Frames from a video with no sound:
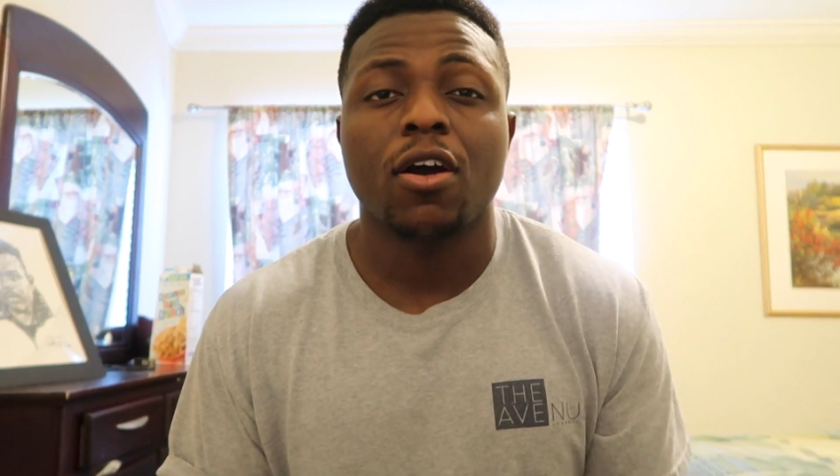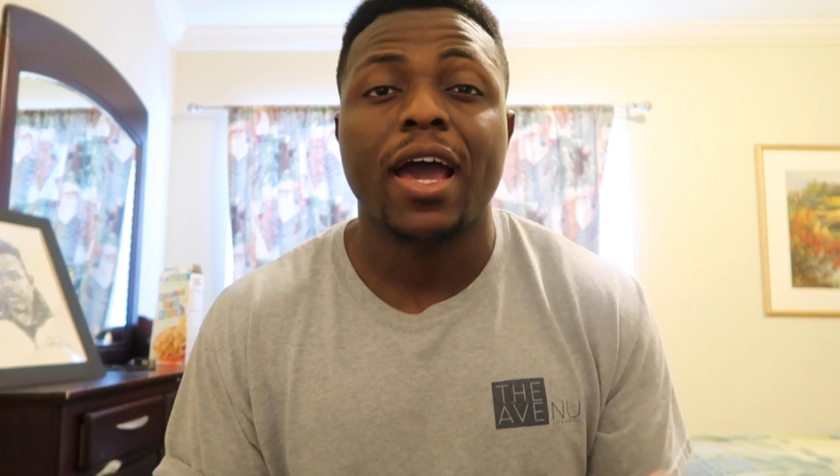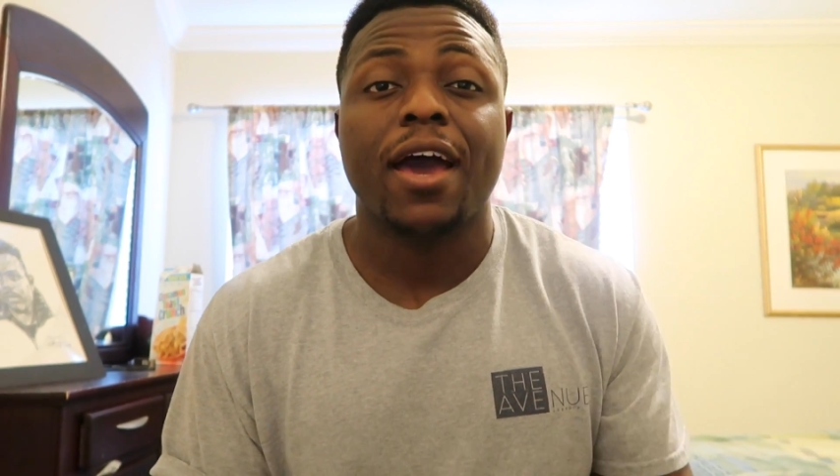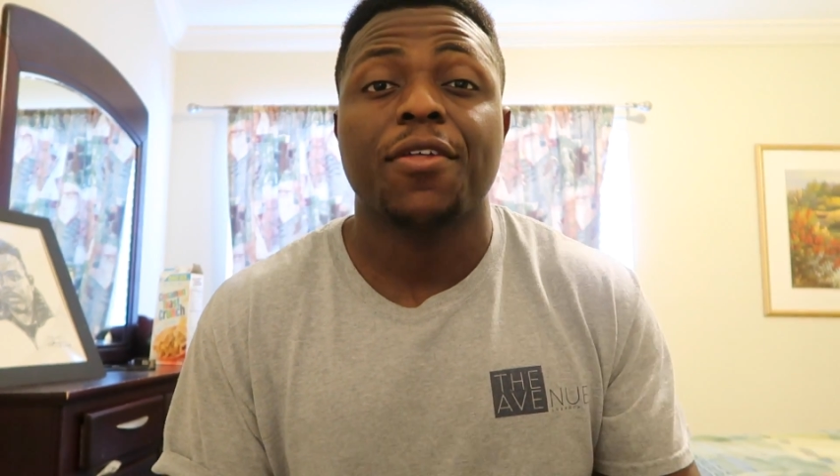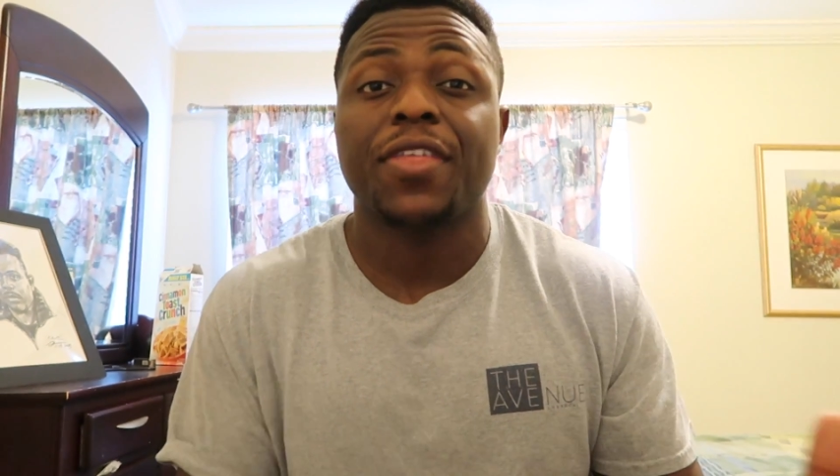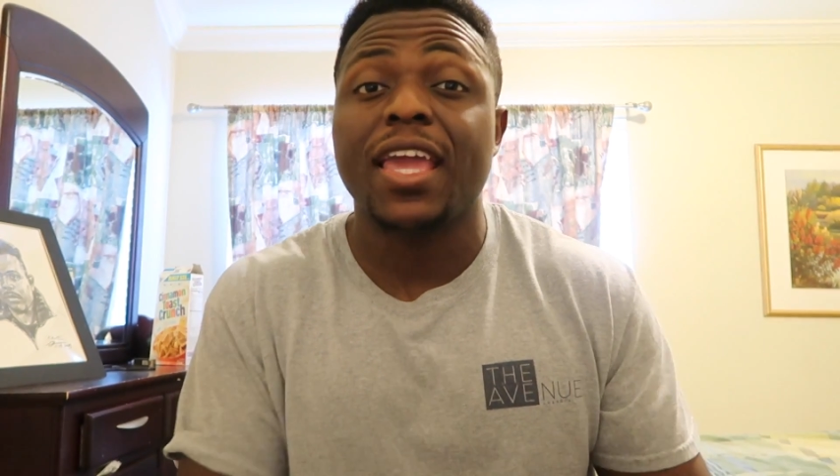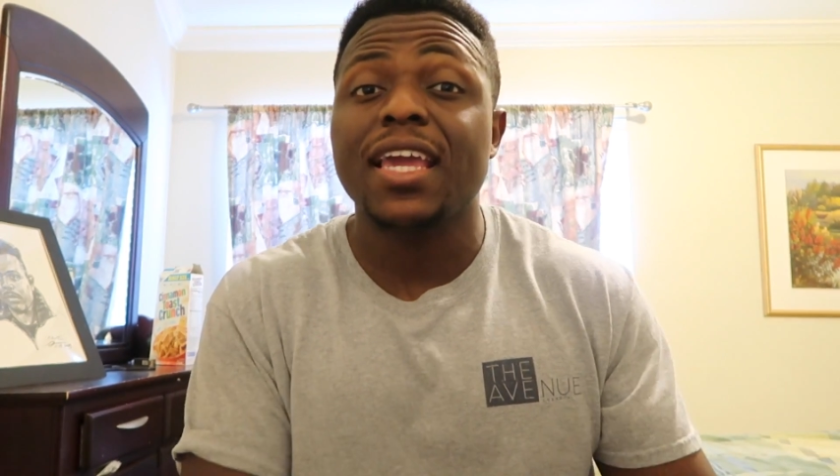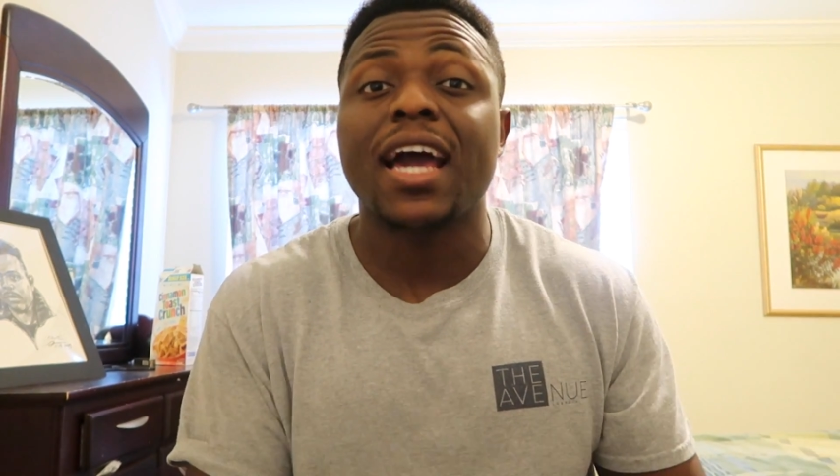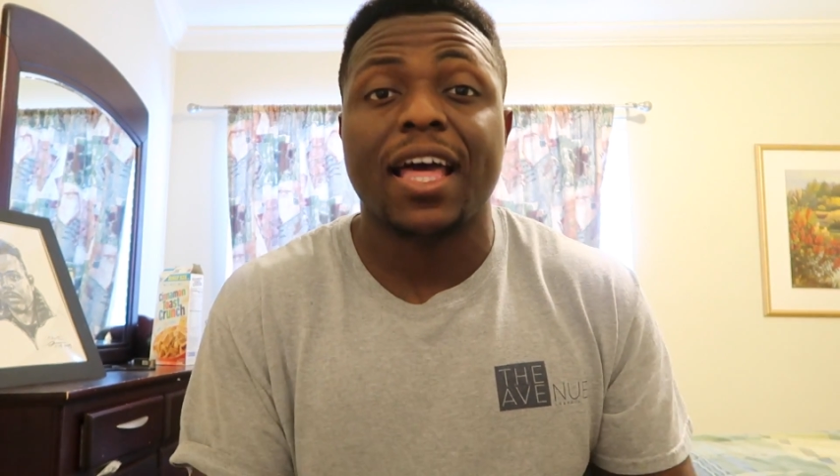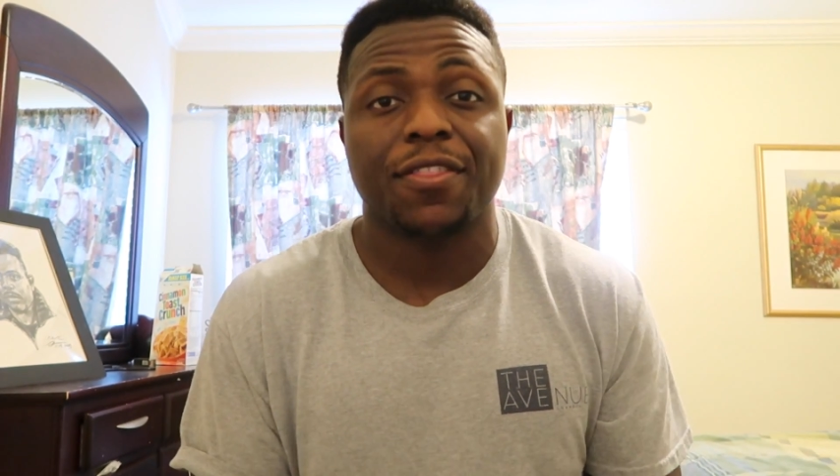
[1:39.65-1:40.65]
on how they
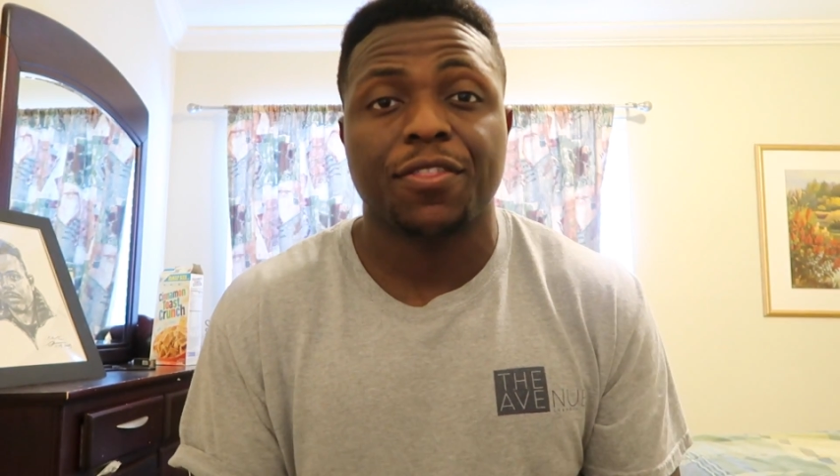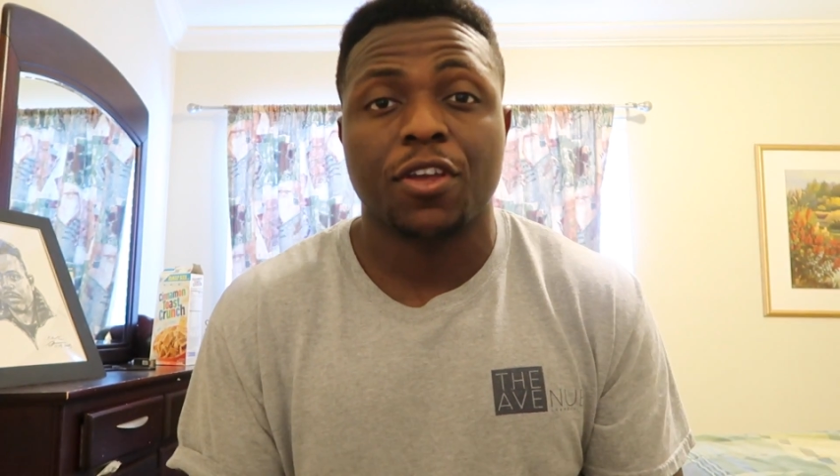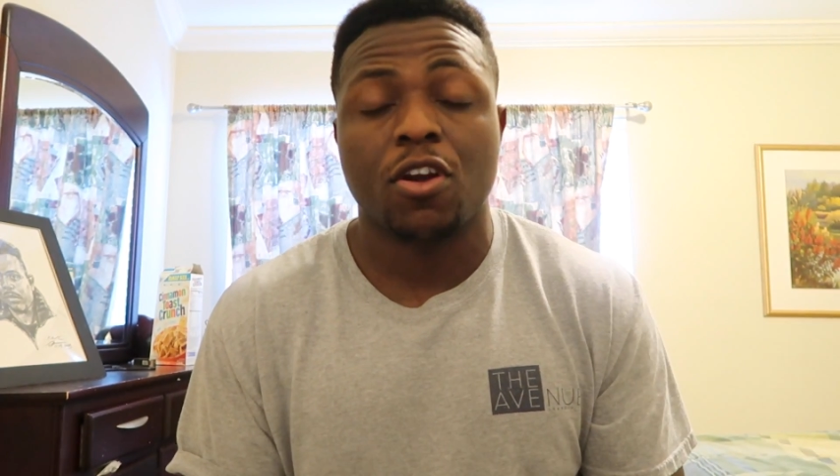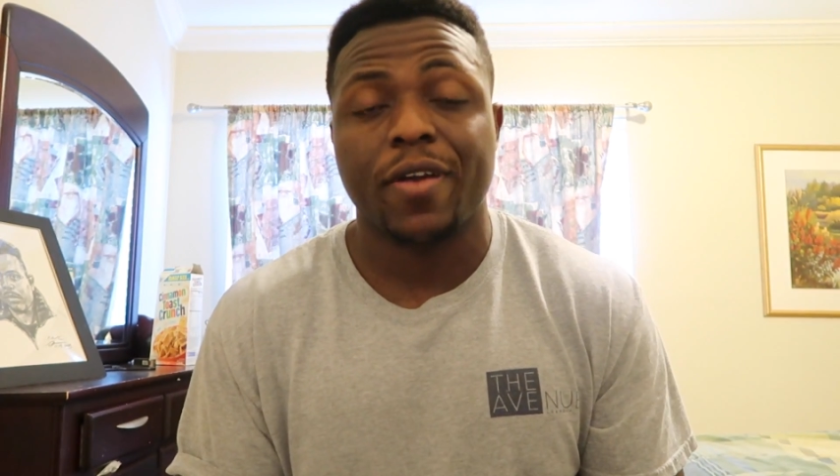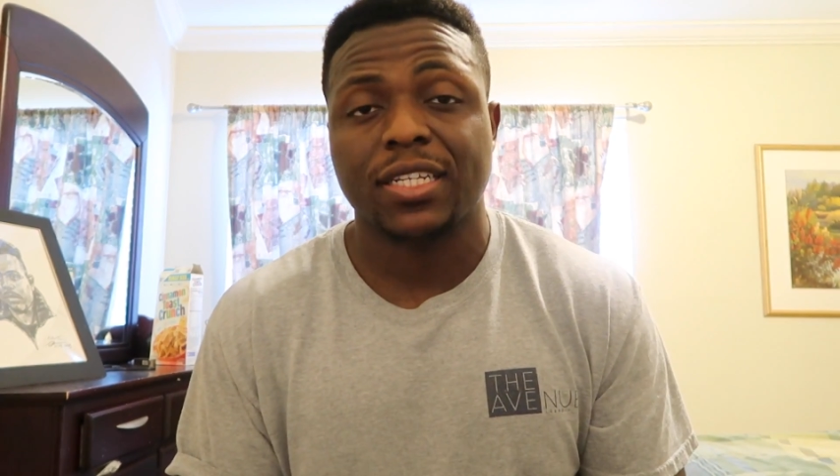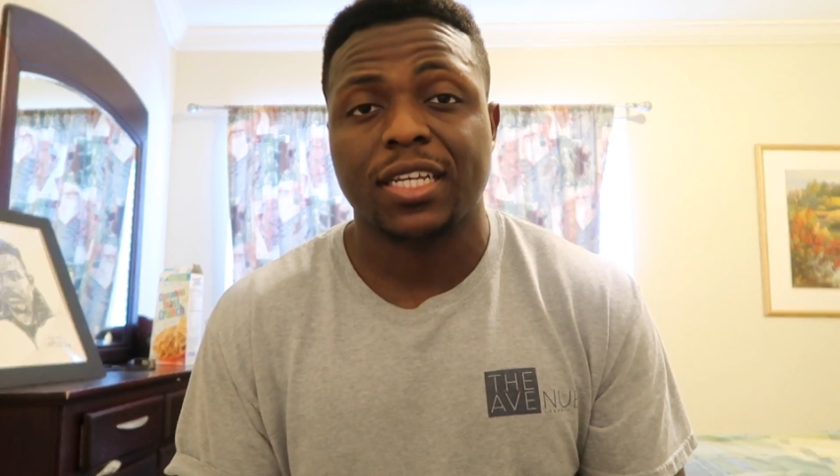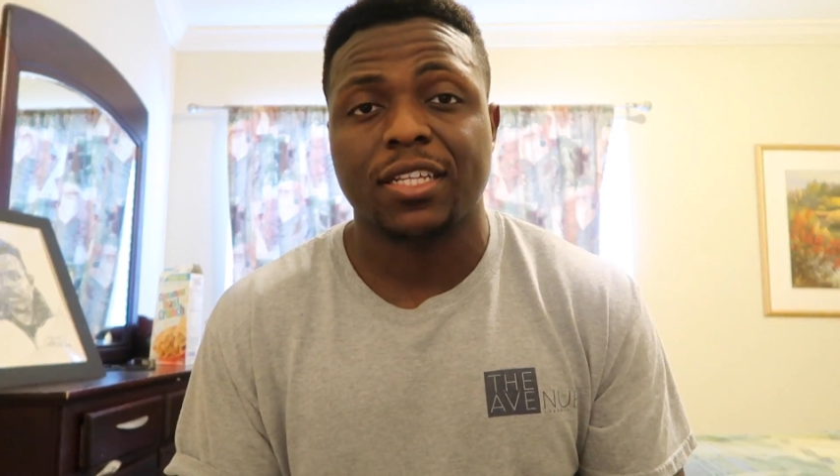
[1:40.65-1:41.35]
got the correct